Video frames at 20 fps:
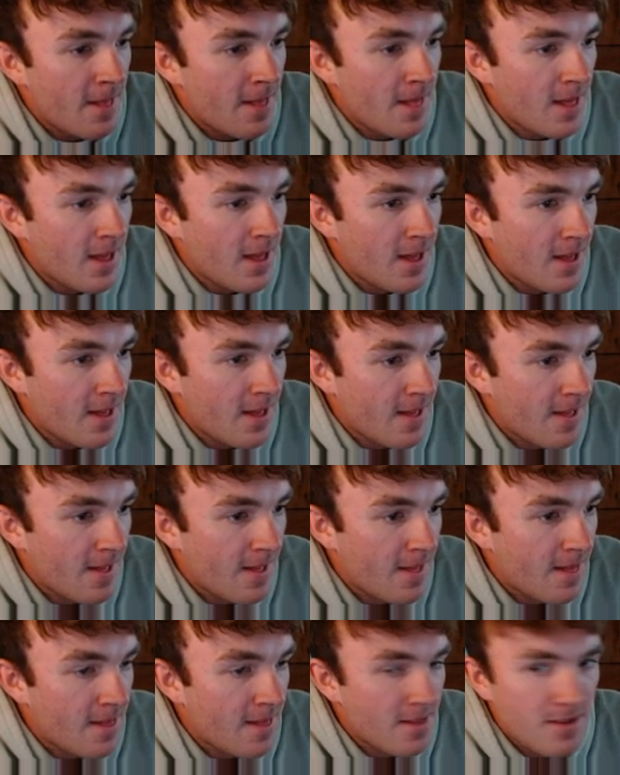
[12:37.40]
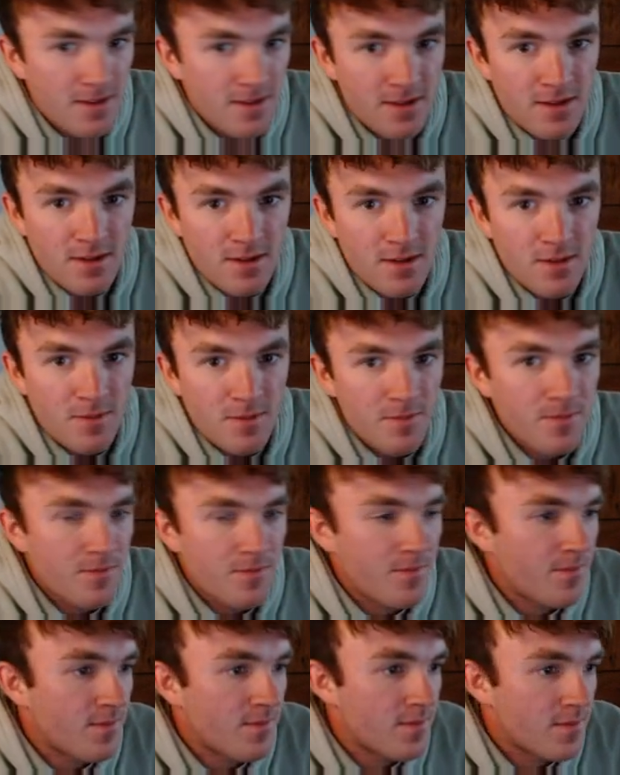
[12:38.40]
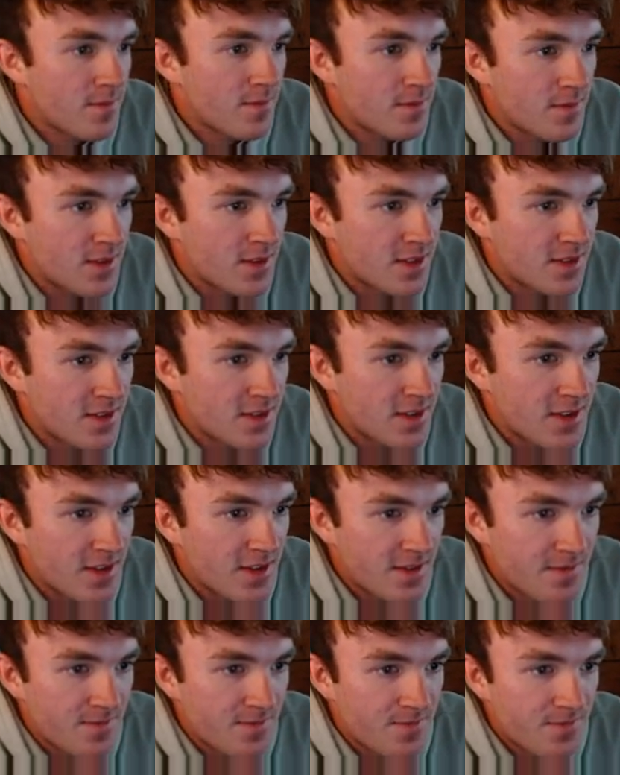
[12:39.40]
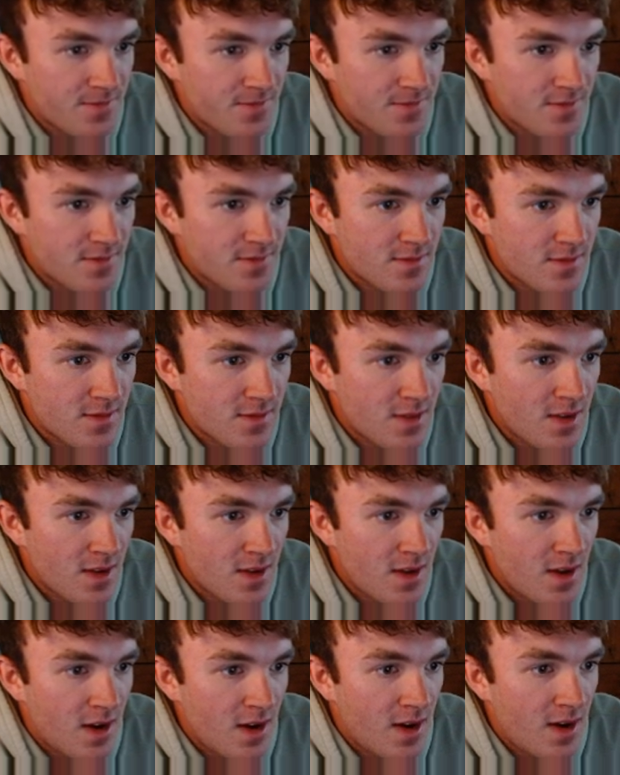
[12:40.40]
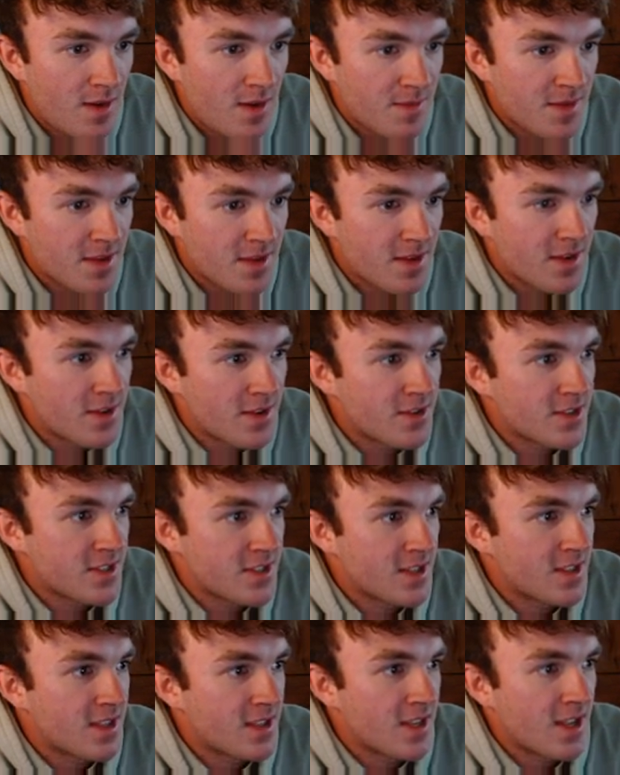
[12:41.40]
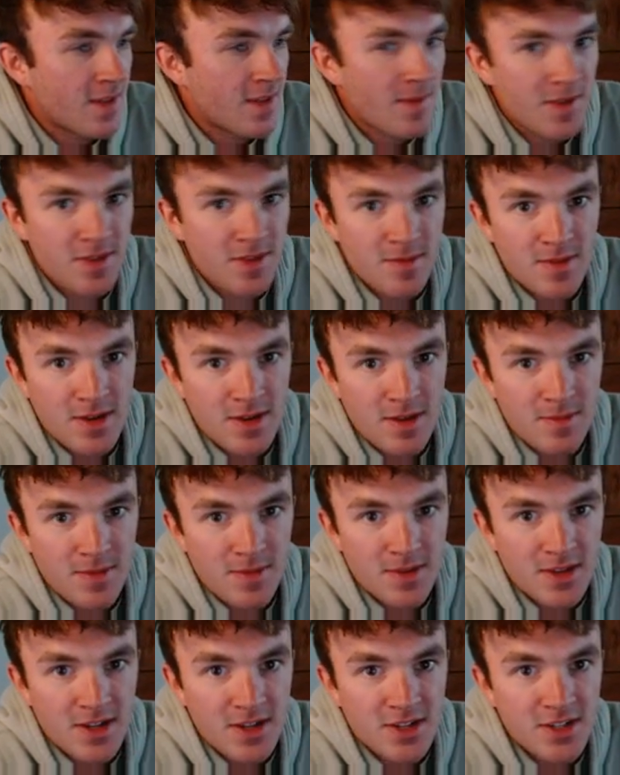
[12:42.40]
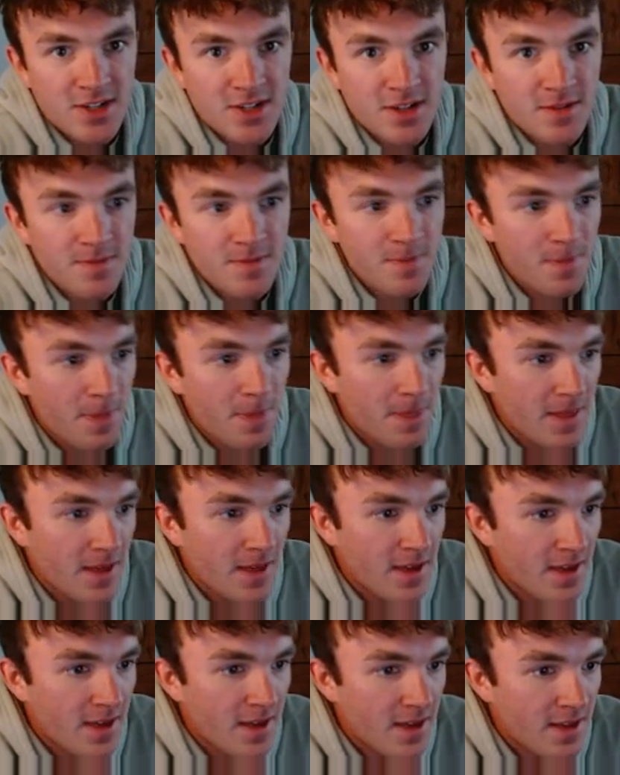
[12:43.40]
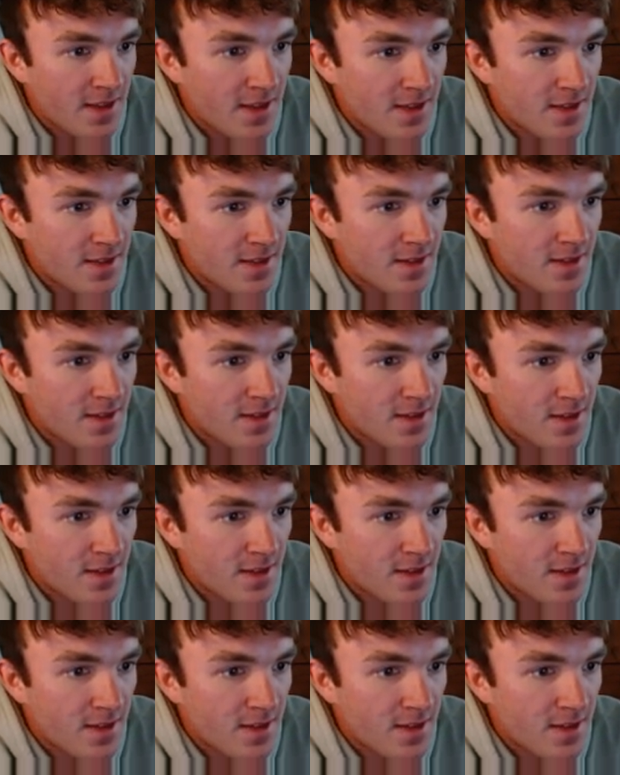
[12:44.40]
And let's see. Another interesting thing about the manipulation is